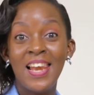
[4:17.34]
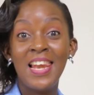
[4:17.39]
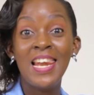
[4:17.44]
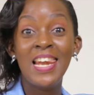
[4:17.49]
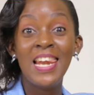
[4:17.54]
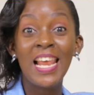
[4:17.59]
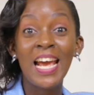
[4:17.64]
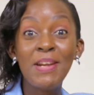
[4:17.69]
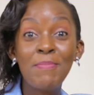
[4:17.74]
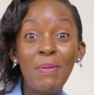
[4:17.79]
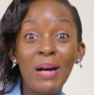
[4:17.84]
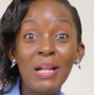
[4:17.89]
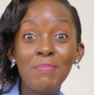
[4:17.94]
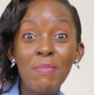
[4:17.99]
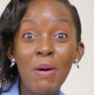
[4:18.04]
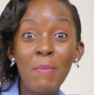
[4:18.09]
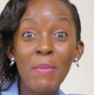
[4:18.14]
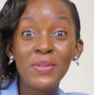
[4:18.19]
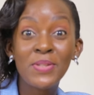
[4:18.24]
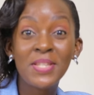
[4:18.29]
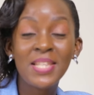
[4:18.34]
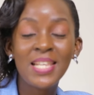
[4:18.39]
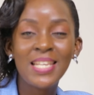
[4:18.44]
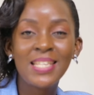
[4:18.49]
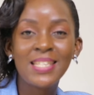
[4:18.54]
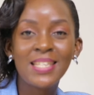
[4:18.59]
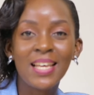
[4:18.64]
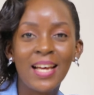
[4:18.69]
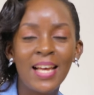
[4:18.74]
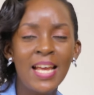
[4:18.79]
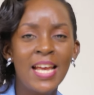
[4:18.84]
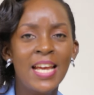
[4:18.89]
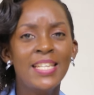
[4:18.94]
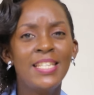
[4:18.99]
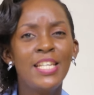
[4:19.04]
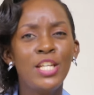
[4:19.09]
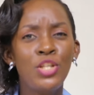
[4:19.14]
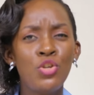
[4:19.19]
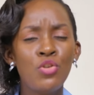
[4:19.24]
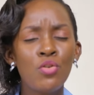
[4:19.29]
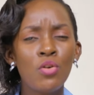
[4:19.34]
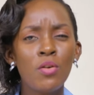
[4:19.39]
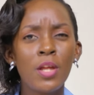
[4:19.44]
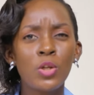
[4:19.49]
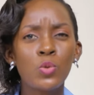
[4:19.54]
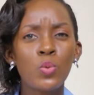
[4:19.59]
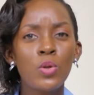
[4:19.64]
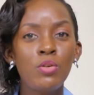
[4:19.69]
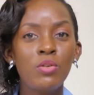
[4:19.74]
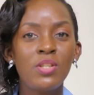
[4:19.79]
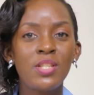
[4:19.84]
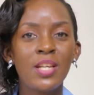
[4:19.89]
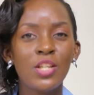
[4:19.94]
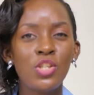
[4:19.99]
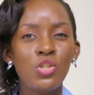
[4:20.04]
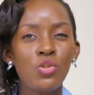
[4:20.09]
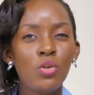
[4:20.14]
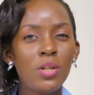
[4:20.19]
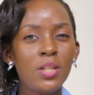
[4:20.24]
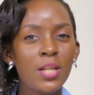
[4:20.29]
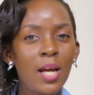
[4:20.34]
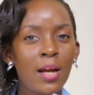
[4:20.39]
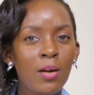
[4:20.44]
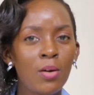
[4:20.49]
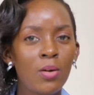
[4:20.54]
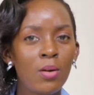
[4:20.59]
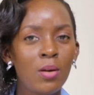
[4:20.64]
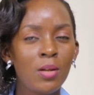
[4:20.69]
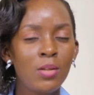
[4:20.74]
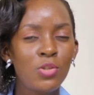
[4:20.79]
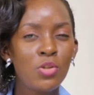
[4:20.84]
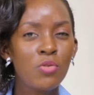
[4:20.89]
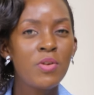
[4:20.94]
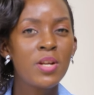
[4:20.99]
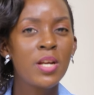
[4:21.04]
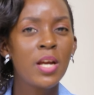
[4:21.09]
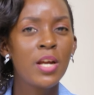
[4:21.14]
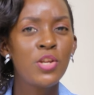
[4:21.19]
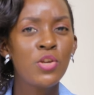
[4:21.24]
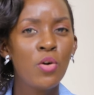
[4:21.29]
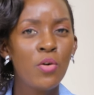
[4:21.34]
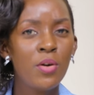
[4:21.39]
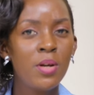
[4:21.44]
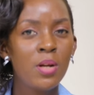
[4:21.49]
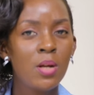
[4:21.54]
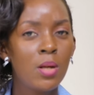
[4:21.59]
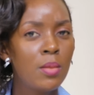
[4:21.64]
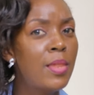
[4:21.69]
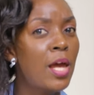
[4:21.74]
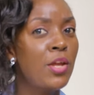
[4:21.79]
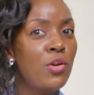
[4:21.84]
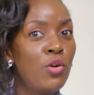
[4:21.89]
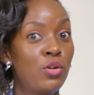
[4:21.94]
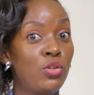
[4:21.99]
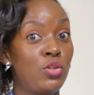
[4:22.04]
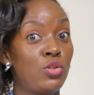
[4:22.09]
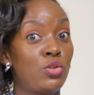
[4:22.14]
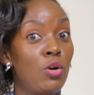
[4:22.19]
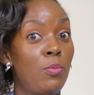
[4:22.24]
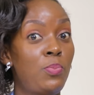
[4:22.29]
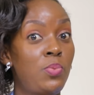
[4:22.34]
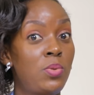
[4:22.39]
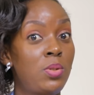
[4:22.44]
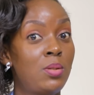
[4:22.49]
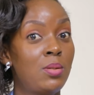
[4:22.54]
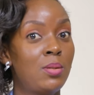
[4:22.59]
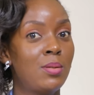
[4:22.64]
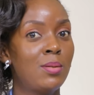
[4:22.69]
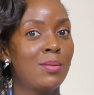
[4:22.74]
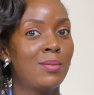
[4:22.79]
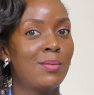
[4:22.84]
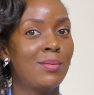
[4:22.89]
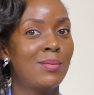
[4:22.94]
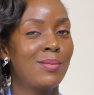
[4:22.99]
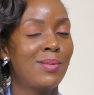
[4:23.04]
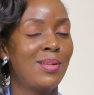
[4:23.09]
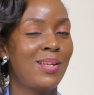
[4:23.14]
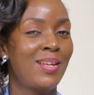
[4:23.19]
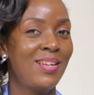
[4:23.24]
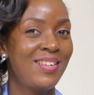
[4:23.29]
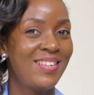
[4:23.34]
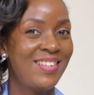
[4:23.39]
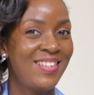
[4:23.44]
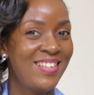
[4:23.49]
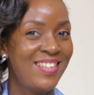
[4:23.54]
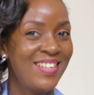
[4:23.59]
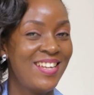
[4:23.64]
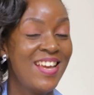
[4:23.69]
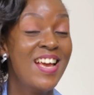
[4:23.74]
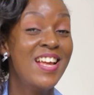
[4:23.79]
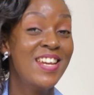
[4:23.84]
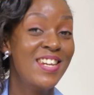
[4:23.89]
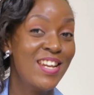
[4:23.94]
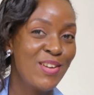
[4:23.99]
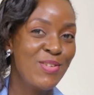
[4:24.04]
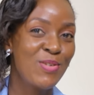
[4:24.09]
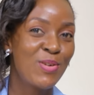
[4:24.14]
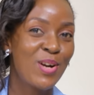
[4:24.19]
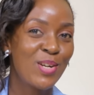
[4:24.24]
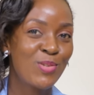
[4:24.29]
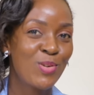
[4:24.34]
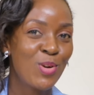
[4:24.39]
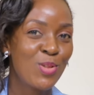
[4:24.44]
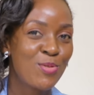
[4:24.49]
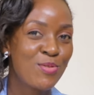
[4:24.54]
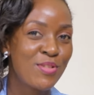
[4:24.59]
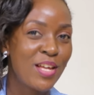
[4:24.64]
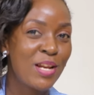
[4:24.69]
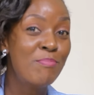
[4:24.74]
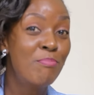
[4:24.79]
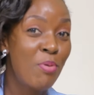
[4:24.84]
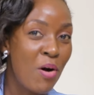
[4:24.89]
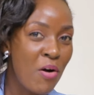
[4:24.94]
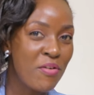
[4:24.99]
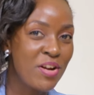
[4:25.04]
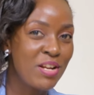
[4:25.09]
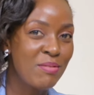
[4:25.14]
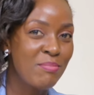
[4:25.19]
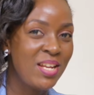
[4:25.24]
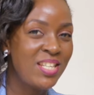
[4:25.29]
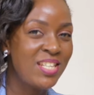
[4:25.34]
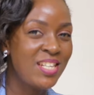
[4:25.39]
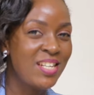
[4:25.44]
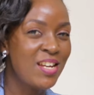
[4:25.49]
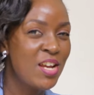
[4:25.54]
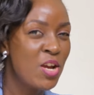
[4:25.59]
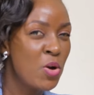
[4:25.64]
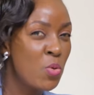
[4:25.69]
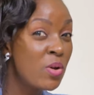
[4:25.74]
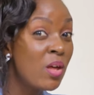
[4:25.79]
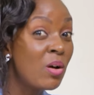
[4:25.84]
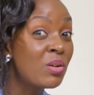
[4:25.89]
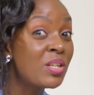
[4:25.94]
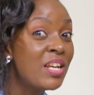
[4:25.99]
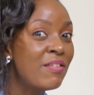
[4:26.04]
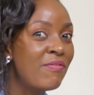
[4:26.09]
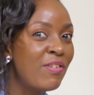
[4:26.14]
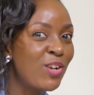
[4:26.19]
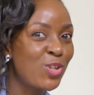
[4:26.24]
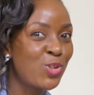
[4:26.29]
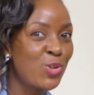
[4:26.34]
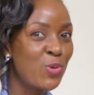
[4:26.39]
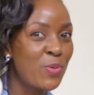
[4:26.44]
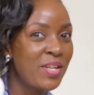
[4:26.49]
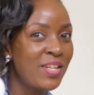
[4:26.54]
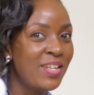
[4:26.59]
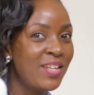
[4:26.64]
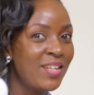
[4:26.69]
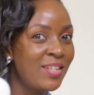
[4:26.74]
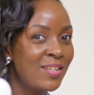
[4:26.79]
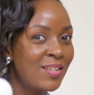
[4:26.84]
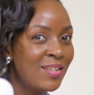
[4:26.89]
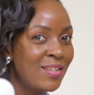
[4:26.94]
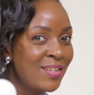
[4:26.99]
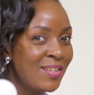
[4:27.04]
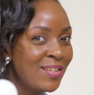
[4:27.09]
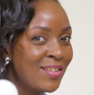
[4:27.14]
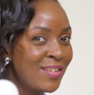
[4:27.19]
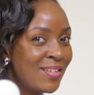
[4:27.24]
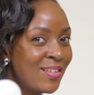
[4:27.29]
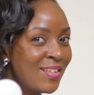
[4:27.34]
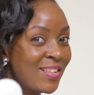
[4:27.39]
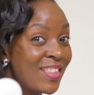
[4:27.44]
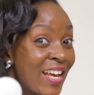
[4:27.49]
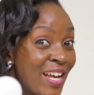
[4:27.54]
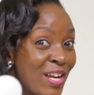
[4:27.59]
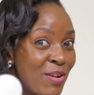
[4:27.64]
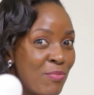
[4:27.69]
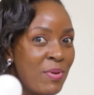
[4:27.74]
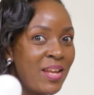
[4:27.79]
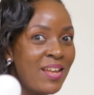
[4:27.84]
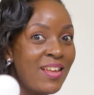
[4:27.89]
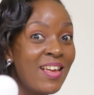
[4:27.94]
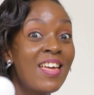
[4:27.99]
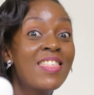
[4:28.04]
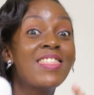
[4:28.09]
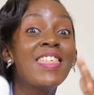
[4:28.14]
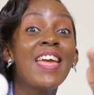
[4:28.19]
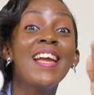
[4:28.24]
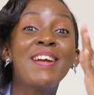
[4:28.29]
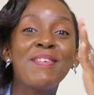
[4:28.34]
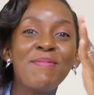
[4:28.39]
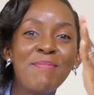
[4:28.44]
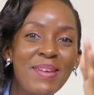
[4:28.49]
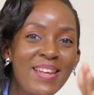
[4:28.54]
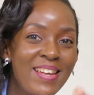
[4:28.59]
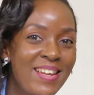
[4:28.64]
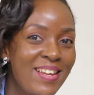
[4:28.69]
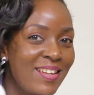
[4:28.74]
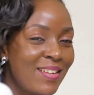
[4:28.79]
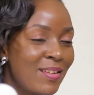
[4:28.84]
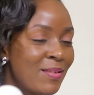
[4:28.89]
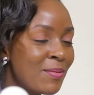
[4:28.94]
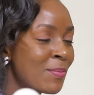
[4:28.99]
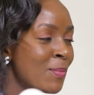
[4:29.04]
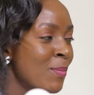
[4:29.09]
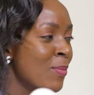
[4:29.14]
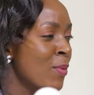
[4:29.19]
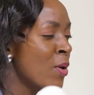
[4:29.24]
Light bulb moment, Lisa. Did you know that when you touch your tongue during the yawn stops? Hey, now you can go through that boring meeting without ever showing it. Thank me. Thank me!